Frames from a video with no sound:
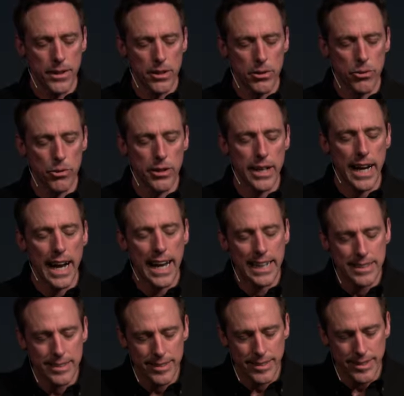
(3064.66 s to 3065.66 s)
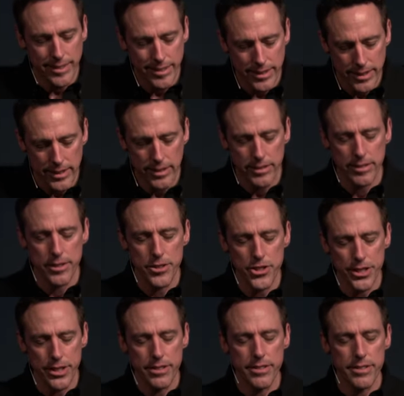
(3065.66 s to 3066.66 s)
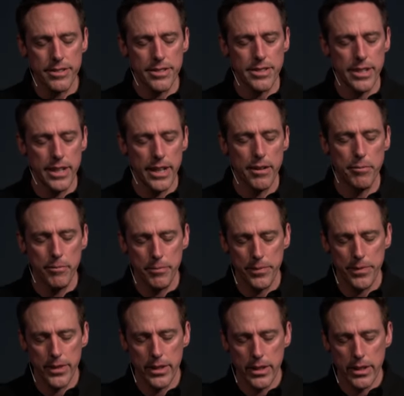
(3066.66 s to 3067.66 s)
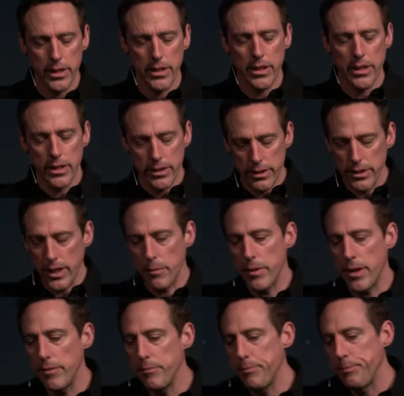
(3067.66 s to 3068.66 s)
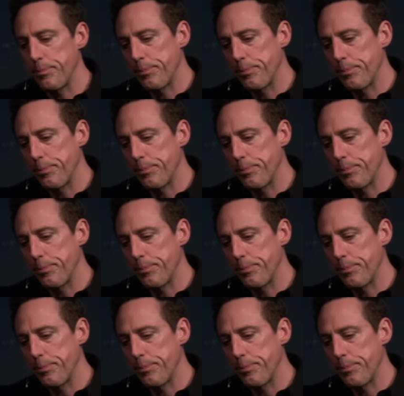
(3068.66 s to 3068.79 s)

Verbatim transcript: Lord, I ask these things in Jesus' name. Amen.